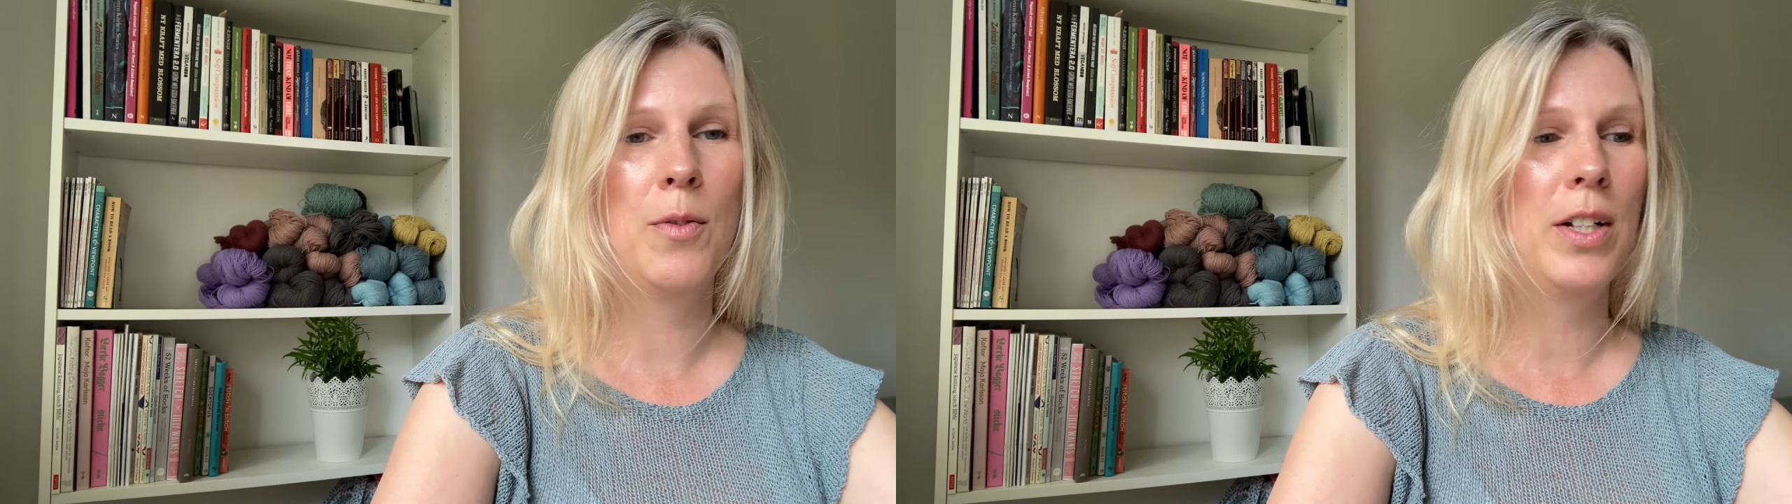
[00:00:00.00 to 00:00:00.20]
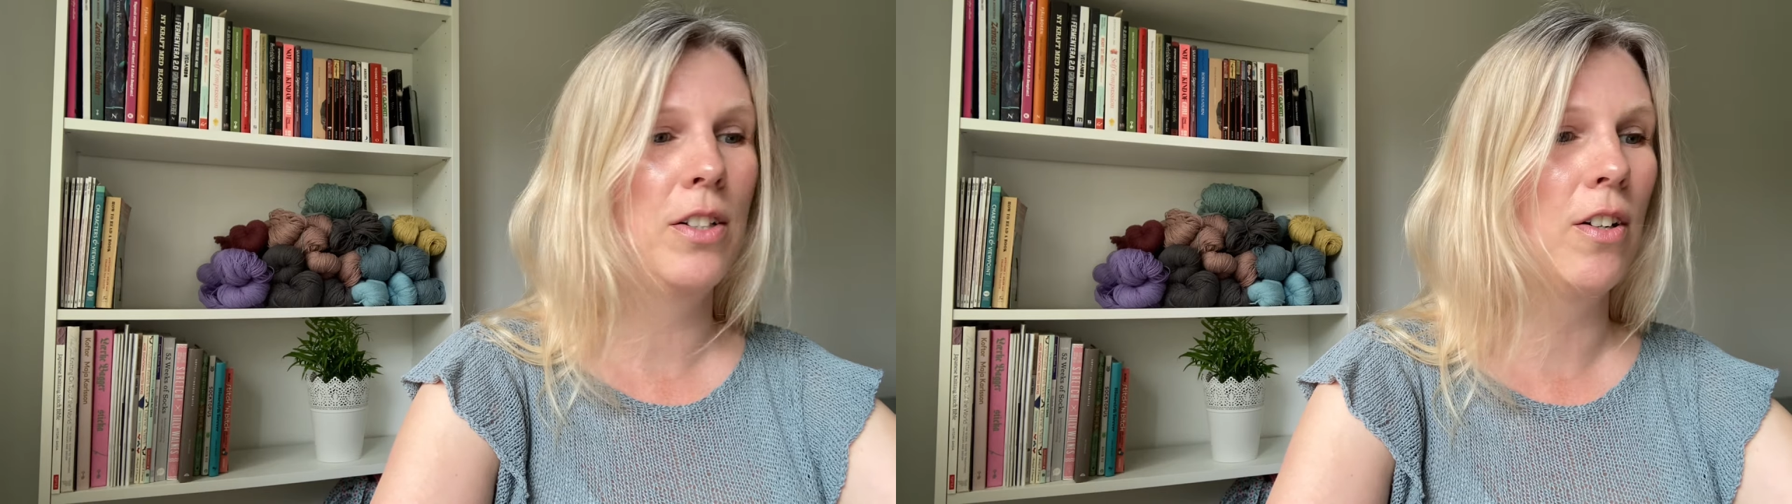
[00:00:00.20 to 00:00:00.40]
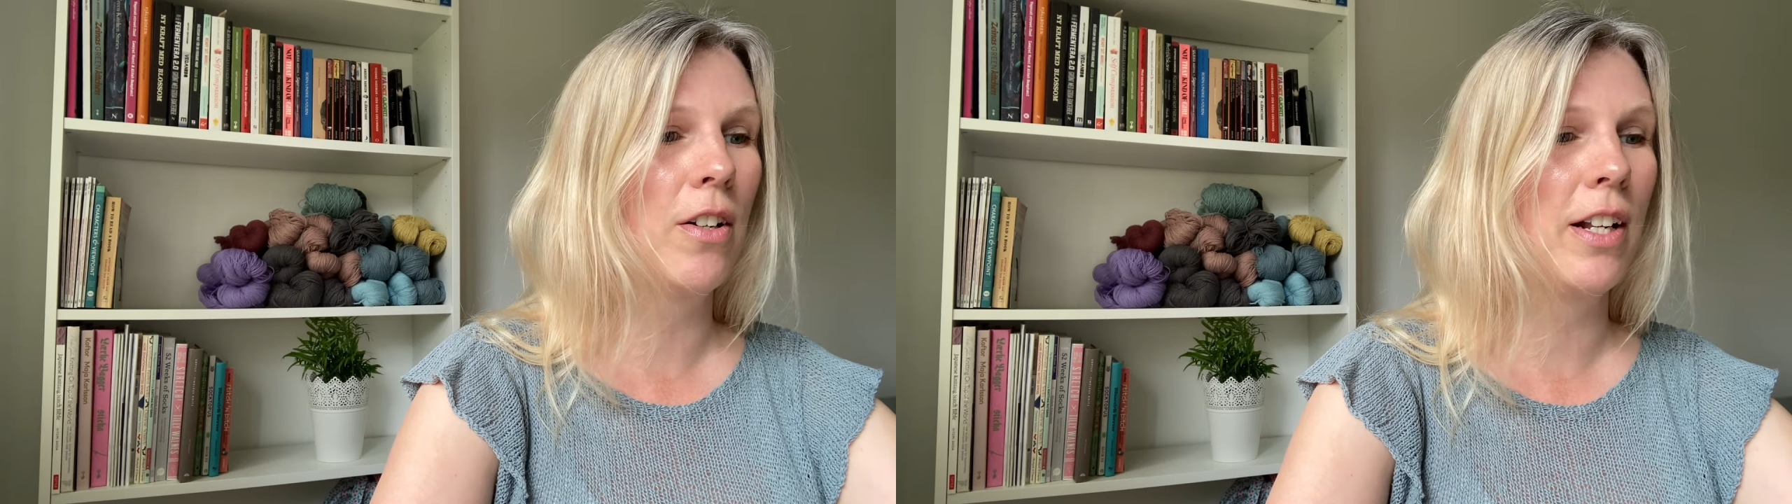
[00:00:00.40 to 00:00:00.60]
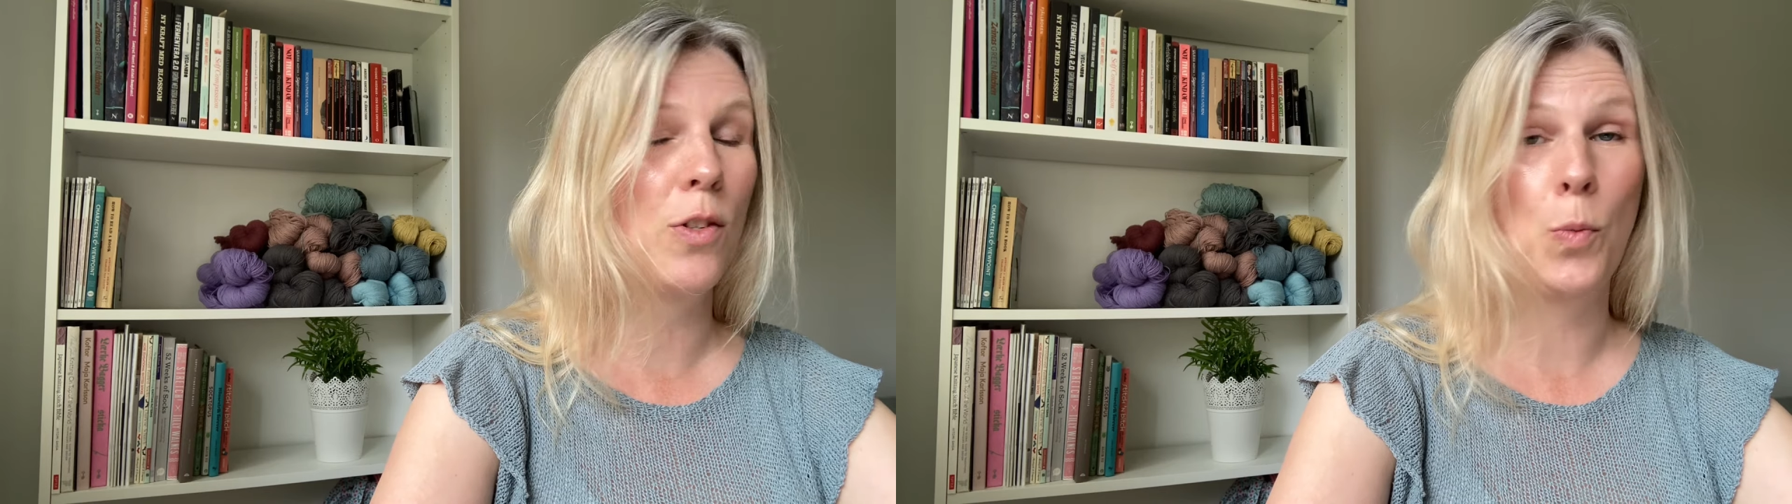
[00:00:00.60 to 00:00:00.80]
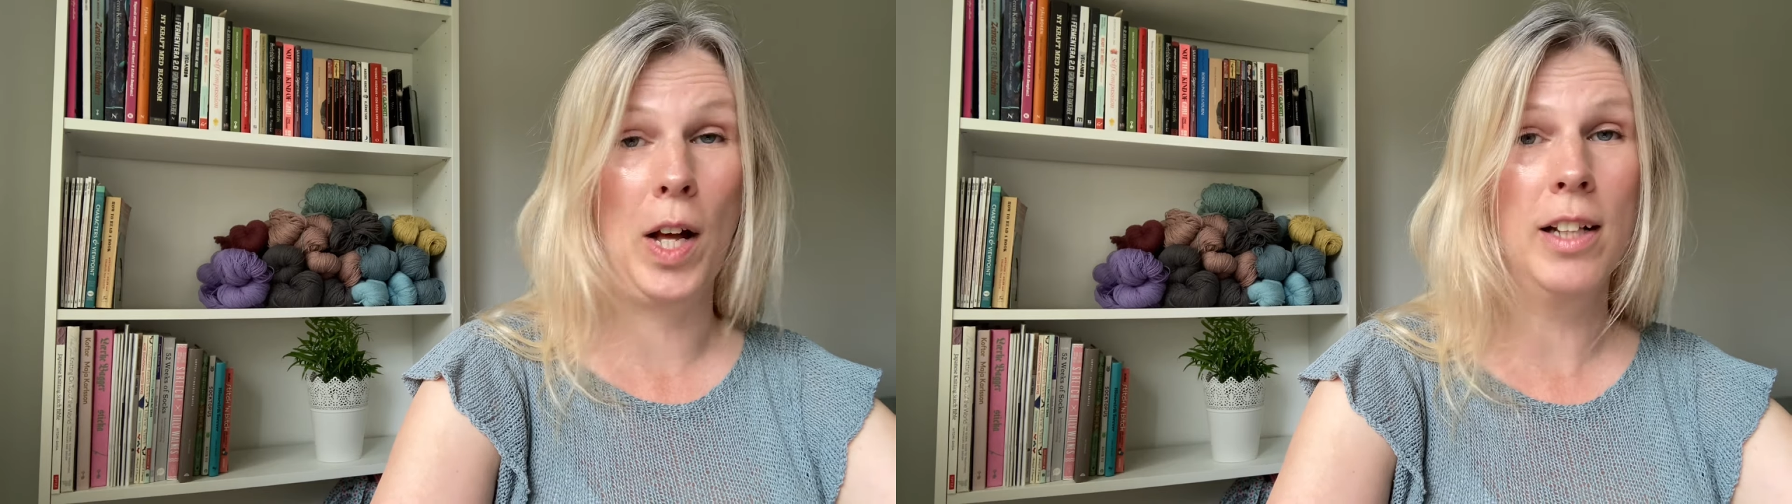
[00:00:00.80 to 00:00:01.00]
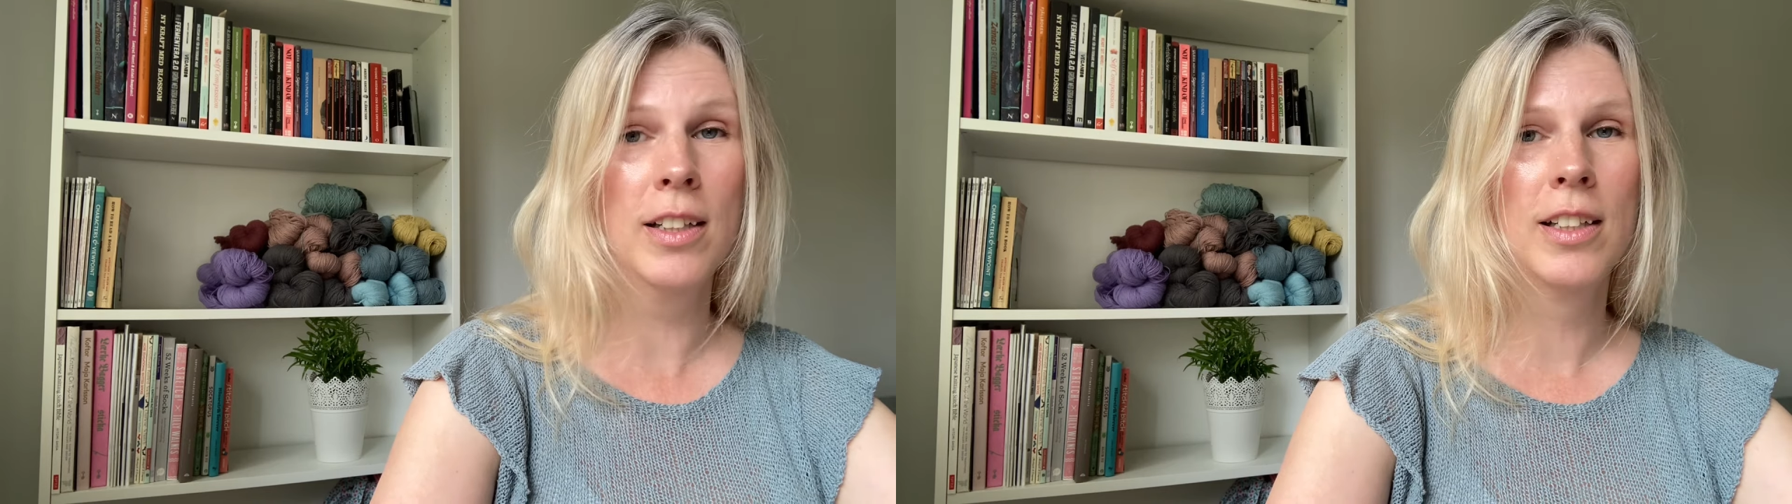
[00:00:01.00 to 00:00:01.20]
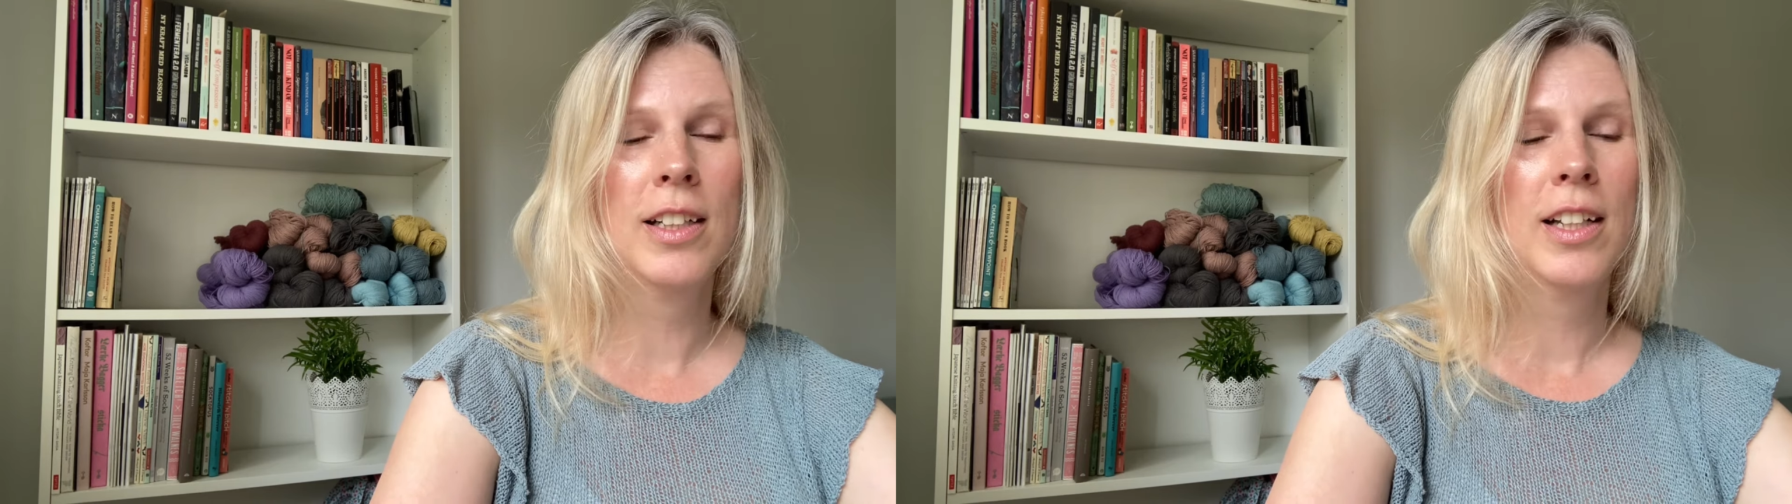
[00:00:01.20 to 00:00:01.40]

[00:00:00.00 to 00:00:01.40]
weight yarn as well.